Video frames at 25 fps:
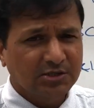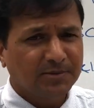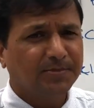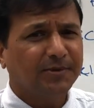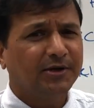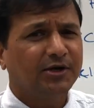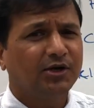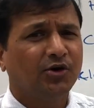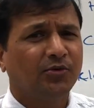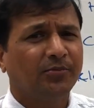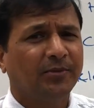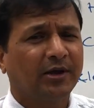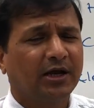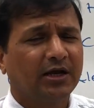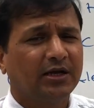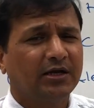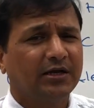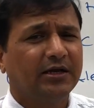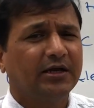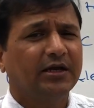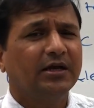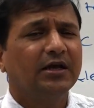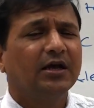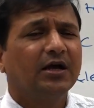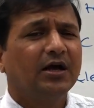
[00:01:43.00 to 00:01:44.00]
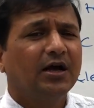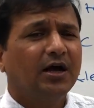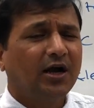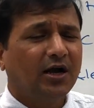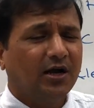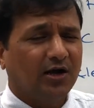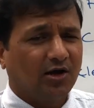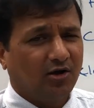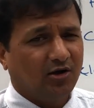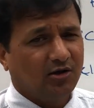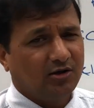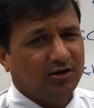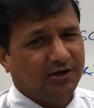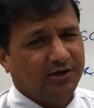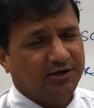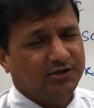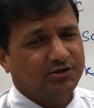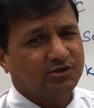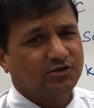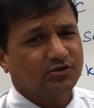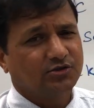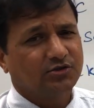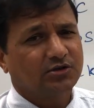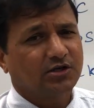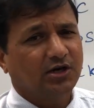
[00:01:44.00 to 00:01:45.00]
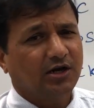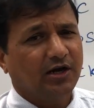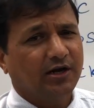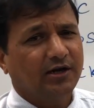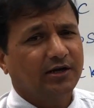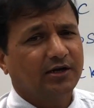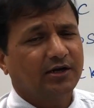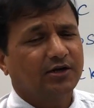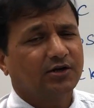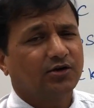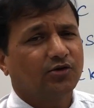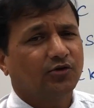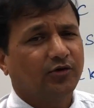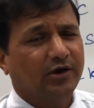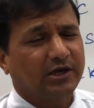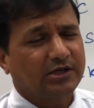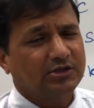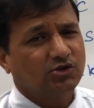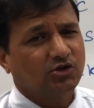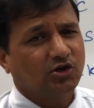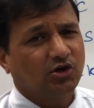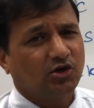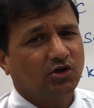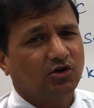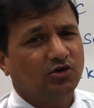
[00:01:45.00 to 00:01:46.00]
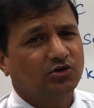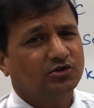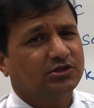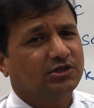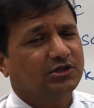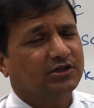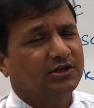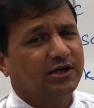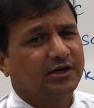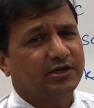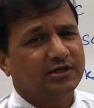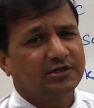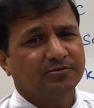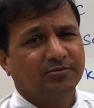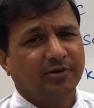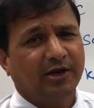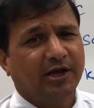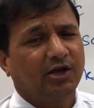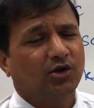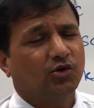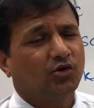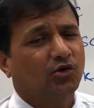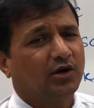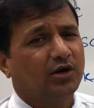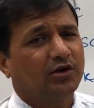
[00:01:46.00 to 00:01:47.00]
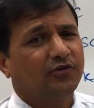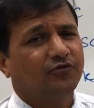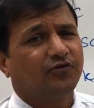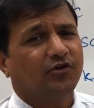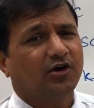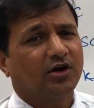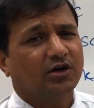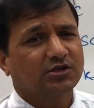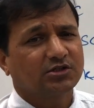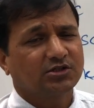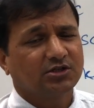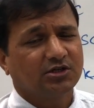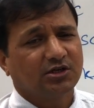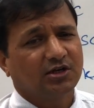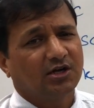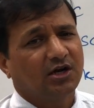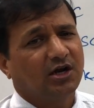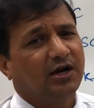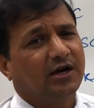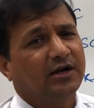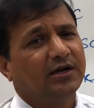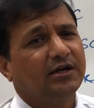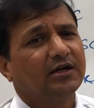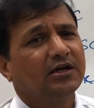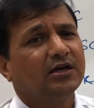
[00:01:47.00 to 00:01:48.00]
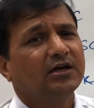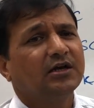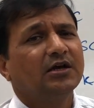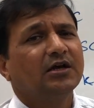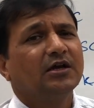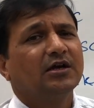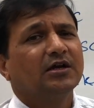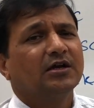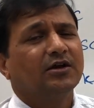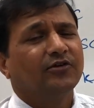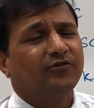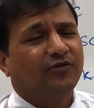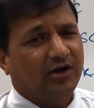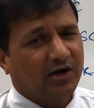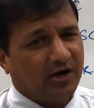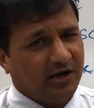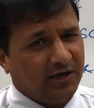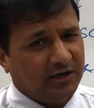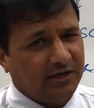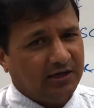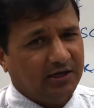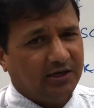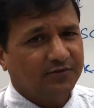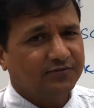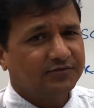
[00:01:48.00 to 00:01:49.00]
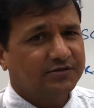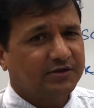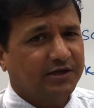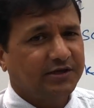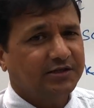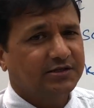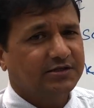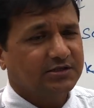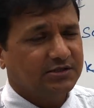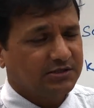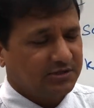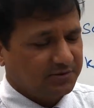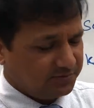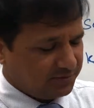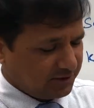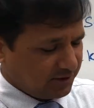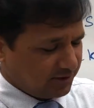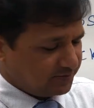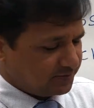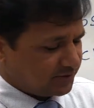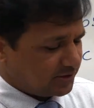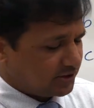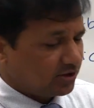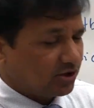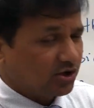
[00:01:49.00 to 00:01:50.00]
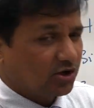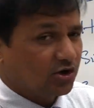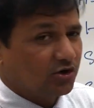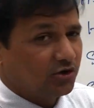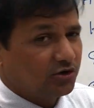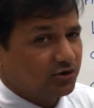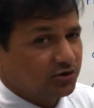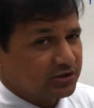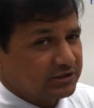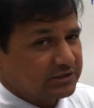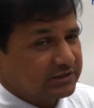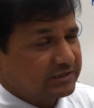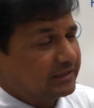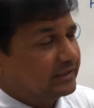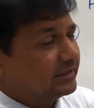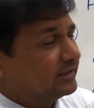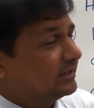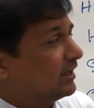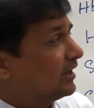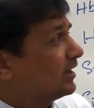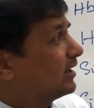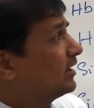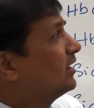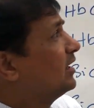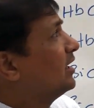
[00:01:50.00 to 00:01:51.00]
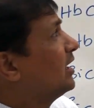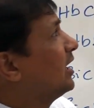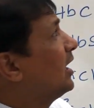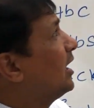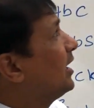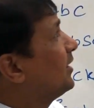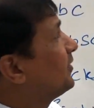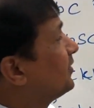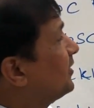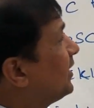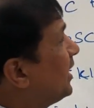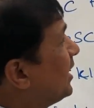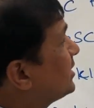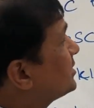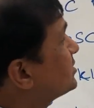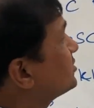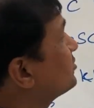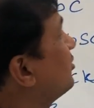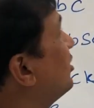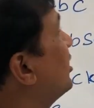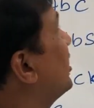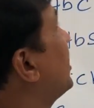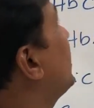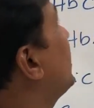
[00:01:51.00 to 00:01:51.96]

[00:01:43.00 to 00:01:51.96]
splenomegaly, and all the issues related to vasoocclusion, that is microinfarction and variety of signs and symptoms you are going to see there. And that's what